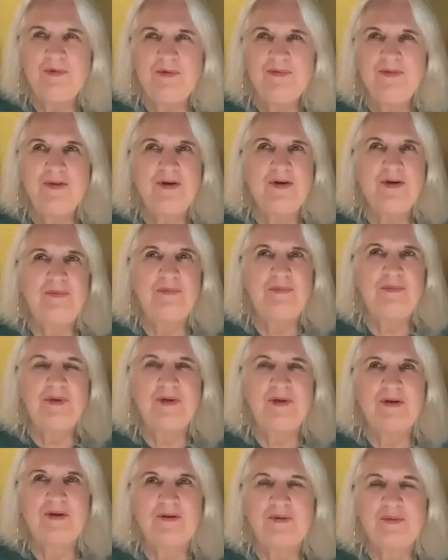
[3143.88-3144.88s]
of the
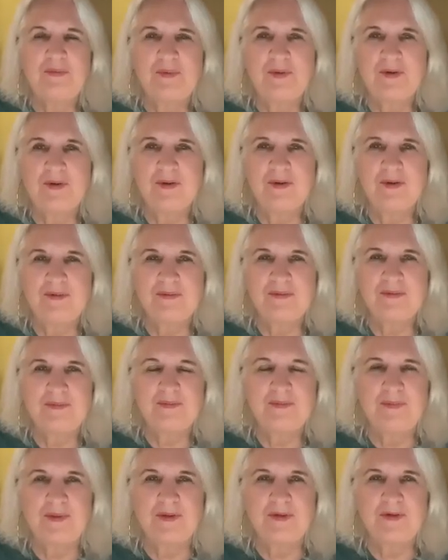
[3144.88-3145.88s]
books were
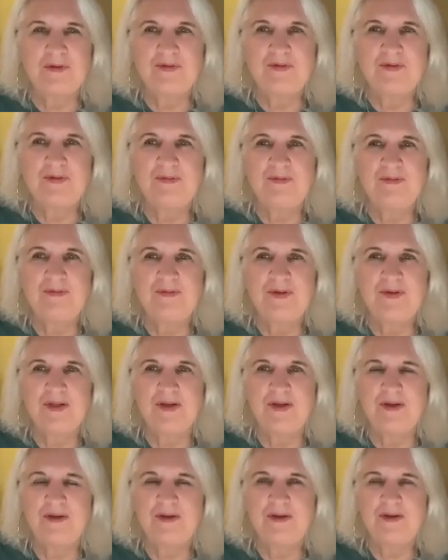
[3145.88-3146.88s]
books
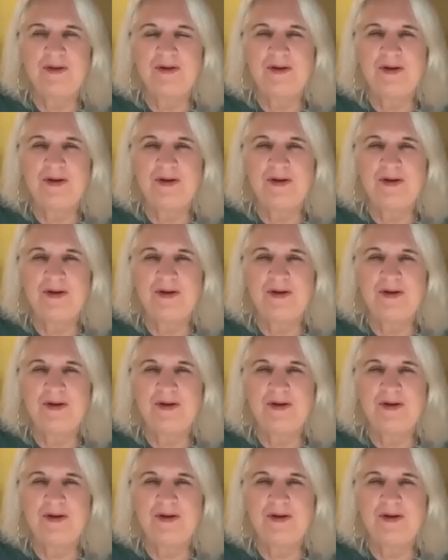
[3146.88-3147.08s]
that